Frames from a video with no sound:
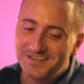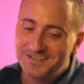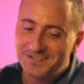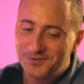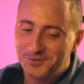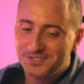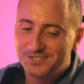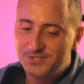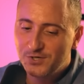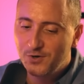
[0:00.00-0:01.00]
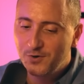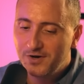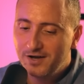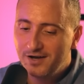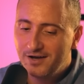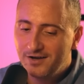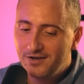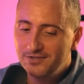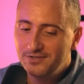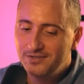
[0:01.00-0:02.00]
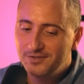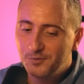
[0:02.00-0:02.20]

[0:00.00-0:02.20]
Okay. Cool. So on the